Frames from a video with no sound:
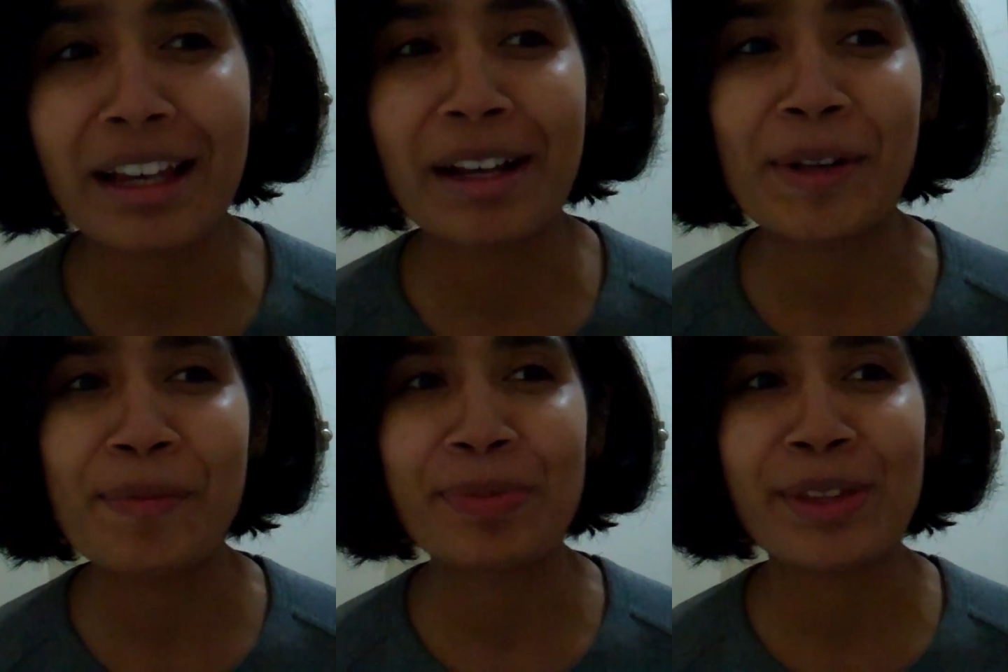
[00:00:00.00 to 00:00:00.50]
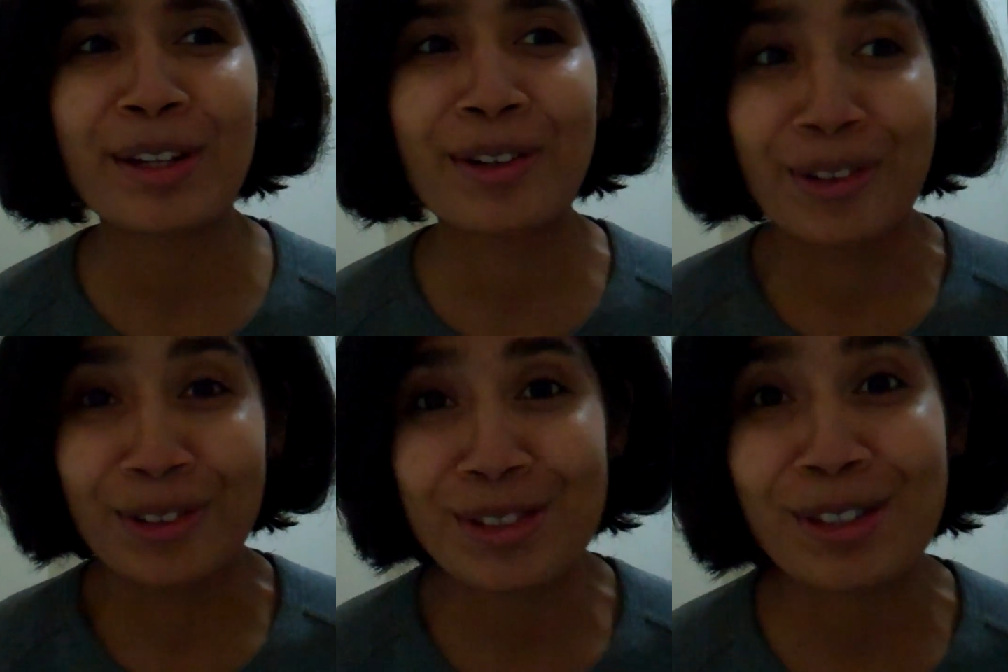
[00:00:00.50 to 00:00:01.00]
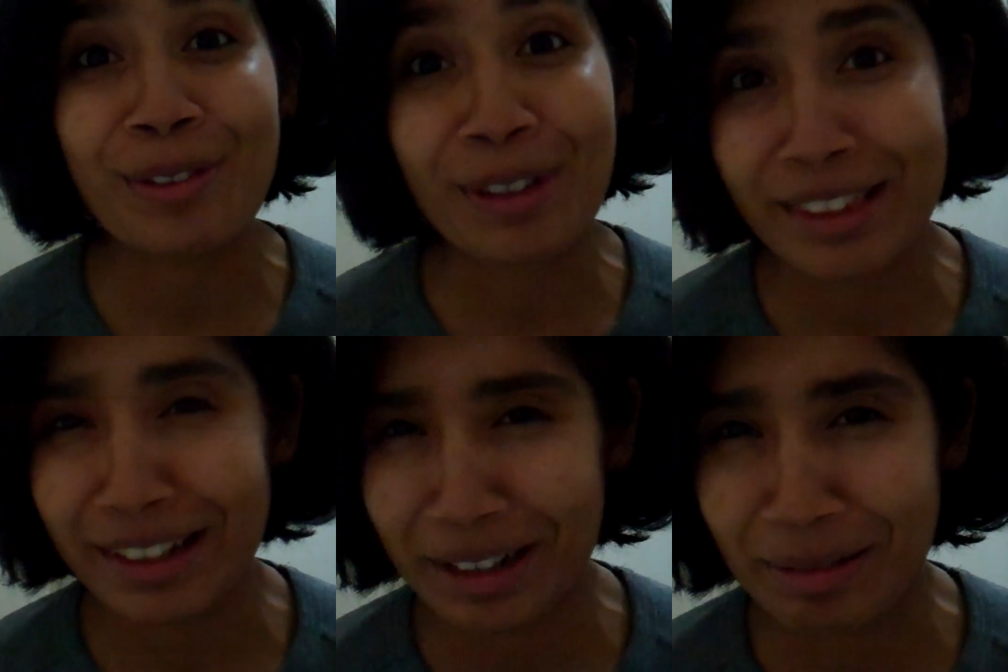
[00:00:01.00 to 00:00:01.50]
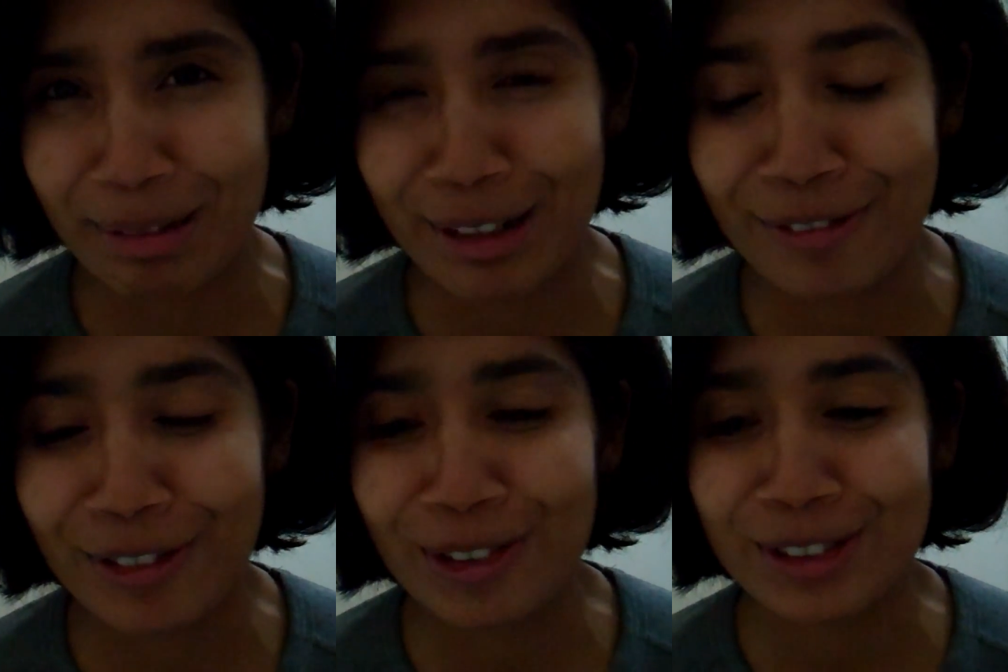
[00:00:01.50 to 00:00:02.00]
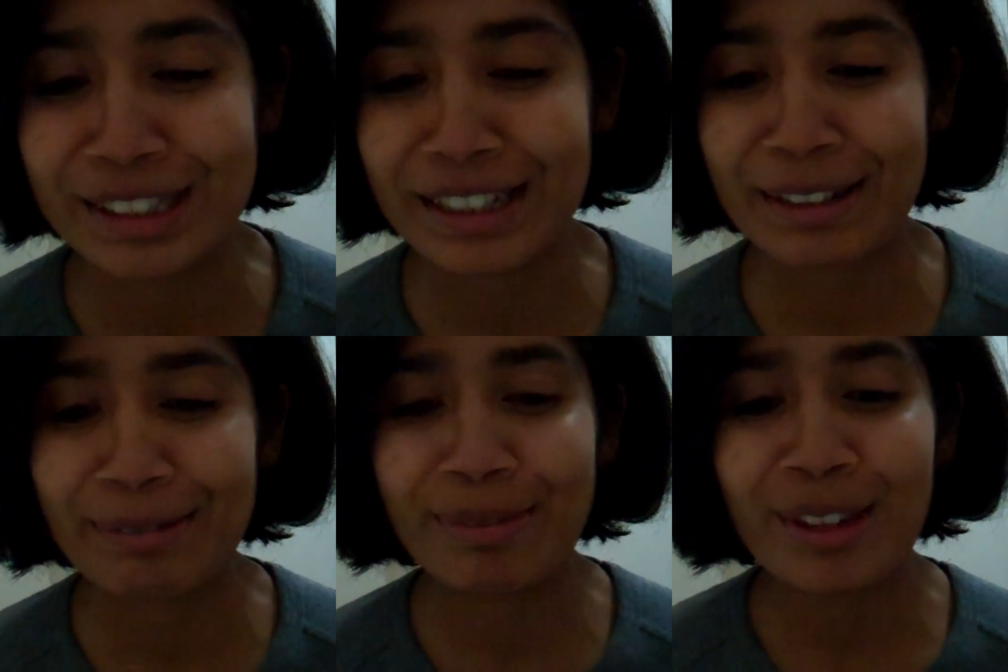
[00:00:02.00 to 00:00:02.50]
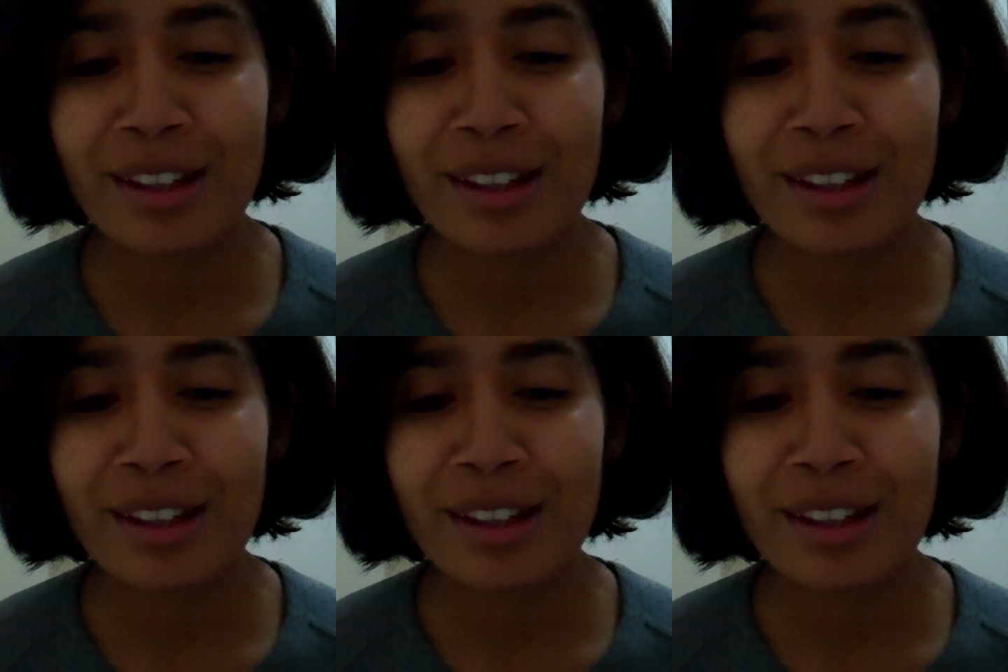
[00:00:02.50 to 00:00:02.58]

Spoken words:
and also with a little bit of nausea.